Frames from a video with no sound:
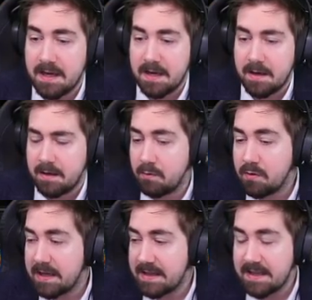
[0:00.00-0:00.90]

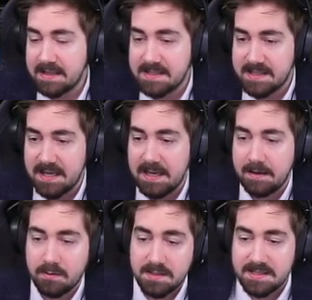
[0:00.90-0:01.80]
like this thing.
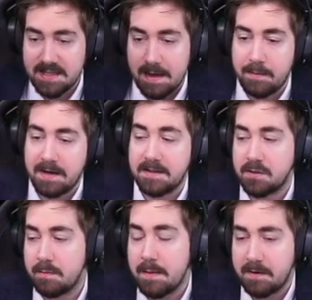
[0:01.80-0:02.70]
You just slam it into
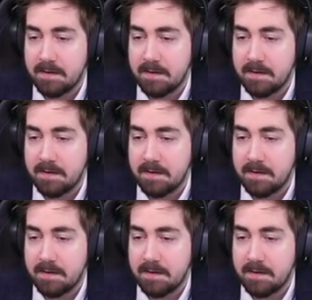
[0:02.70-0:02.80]
your map